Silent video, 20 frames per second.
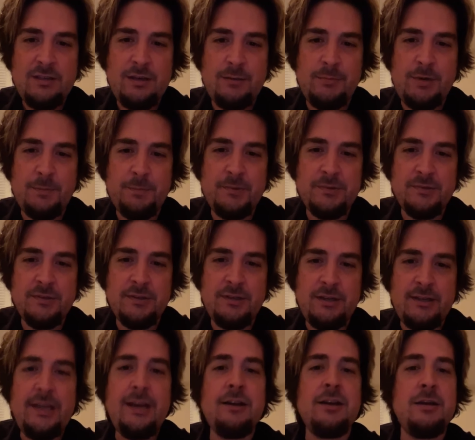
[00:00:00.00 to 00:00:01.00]
Come up and
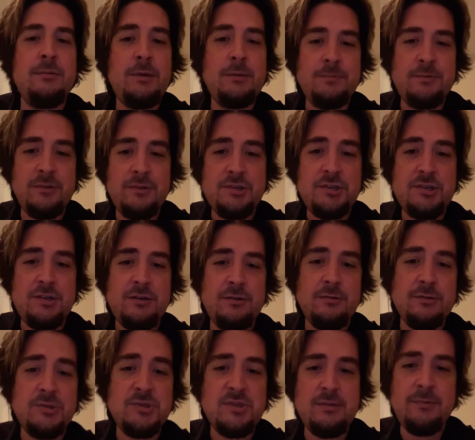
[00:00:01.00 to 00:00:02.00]
uh, yeah, come up to the
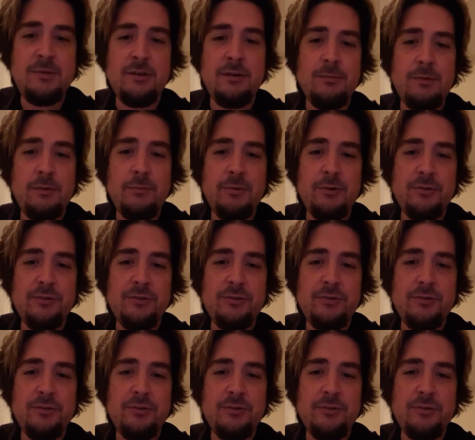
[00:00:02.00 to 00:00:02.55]
show and see me on my